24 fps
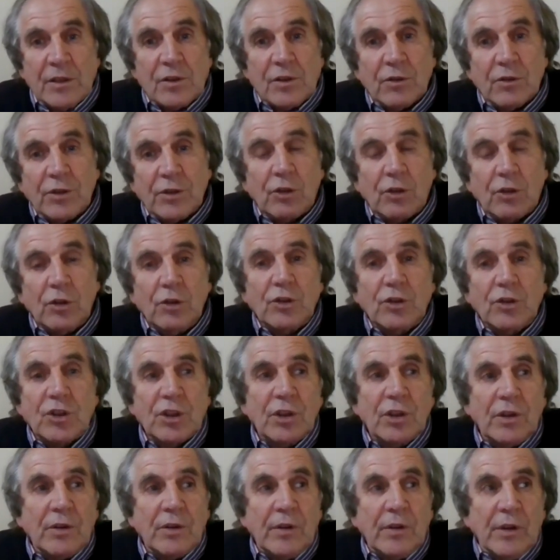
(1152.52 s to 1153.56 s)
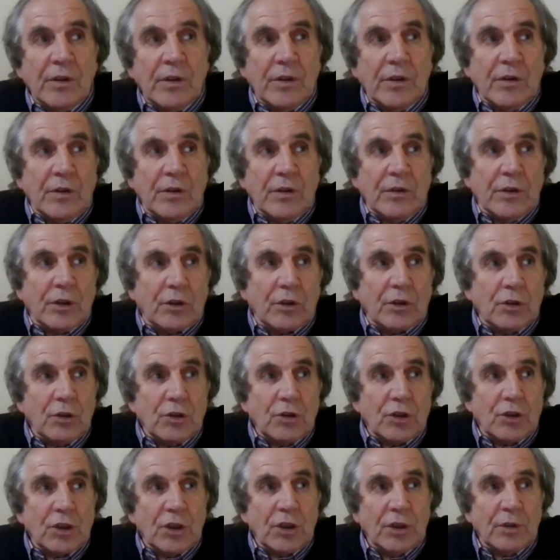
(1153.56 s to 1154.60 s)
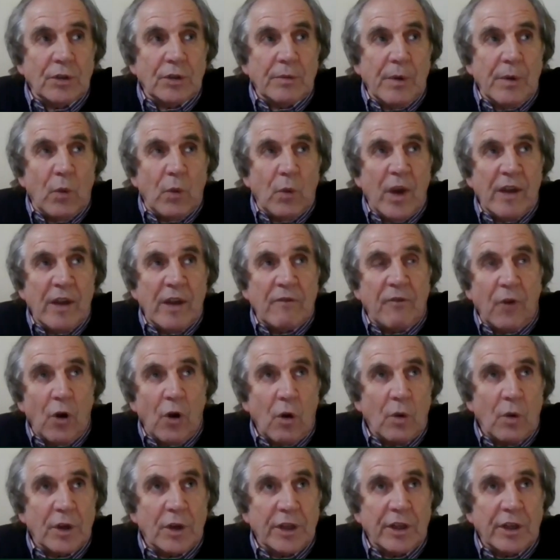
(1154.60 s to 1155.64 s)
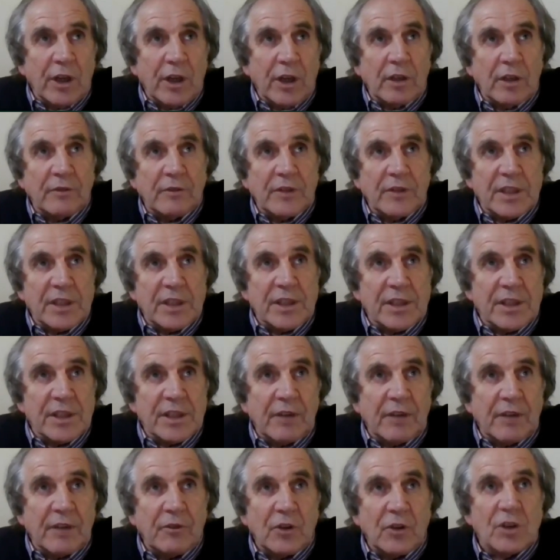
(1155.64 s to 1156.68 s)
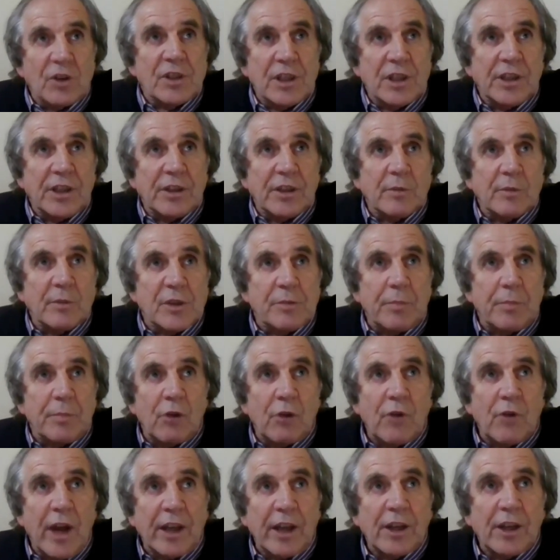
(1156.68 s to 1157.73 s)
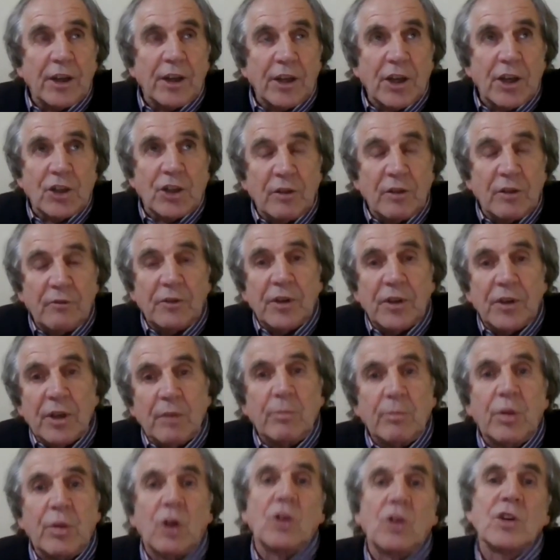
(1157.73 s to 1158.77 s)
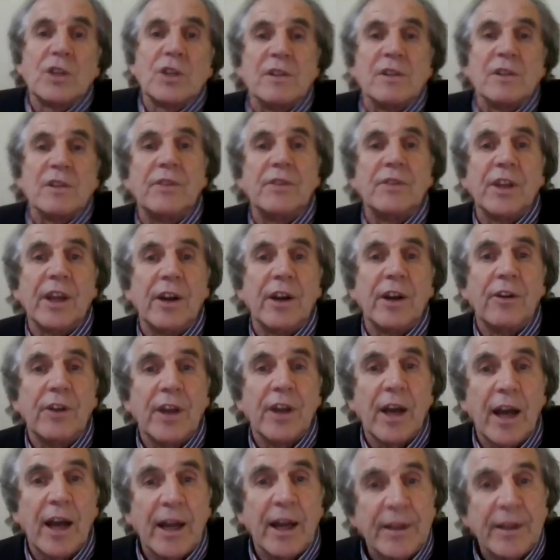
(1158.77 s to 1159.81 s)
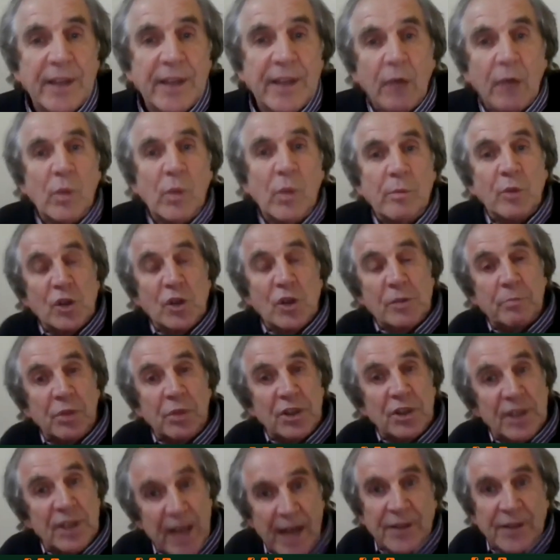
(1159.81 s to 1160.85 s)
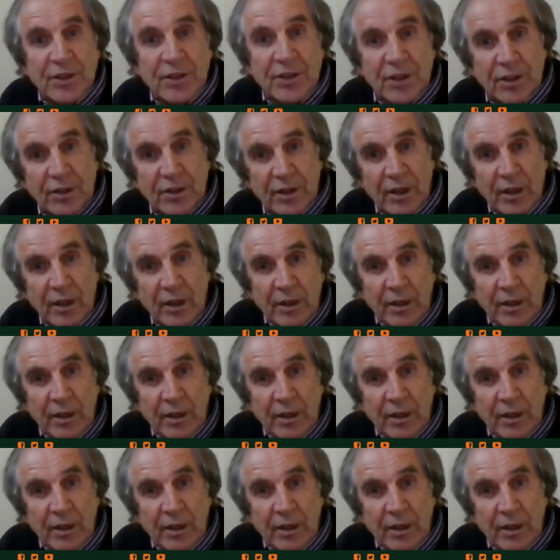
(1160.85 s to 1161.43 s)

So the crucial way forward in all of this is that firstly, there must be a recognition for the importance of the area, and then we must present it,